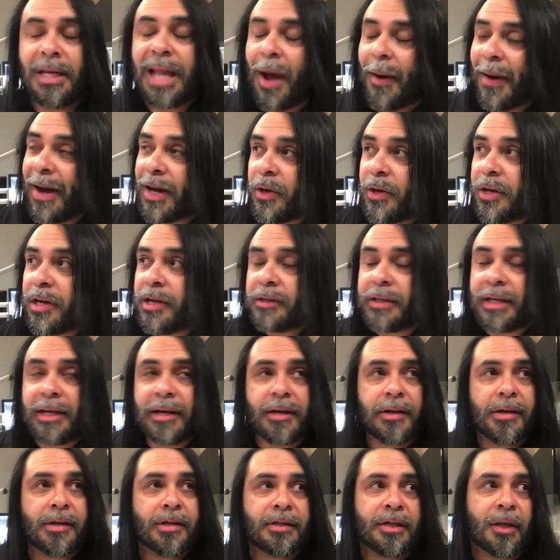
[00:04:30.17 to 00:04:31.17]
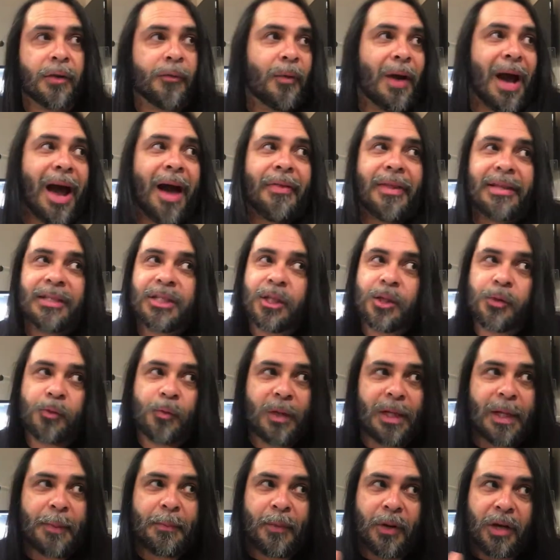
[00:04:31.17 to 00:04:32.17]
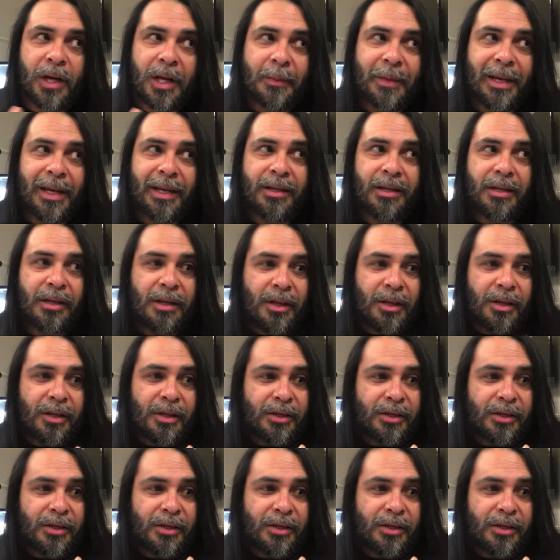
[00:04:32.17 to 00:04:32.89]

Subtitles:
Now, I know you're thinking to yourself, wow, that's just really putting me